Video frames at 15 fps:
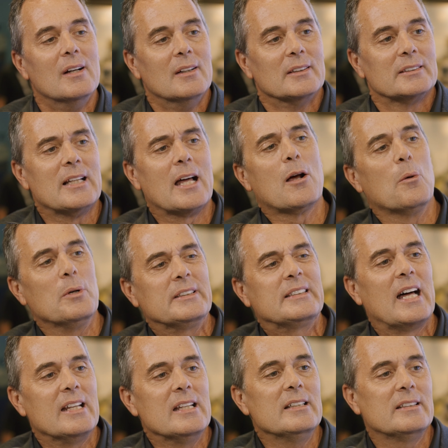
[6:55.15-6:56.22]
Mm. It's not always
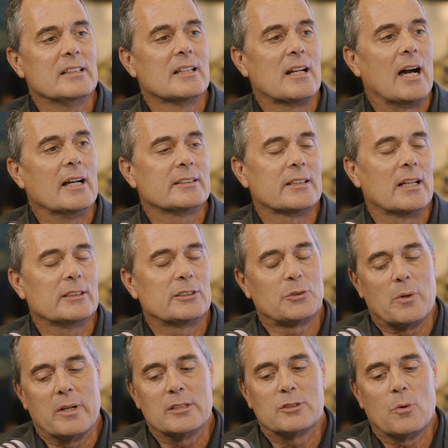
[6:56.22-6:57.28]
that easy. In hindsight's
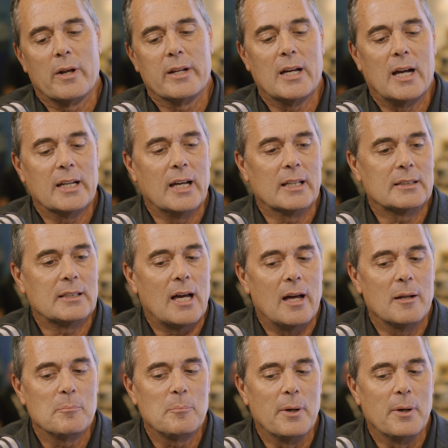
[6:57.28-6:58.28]
2020, I get that.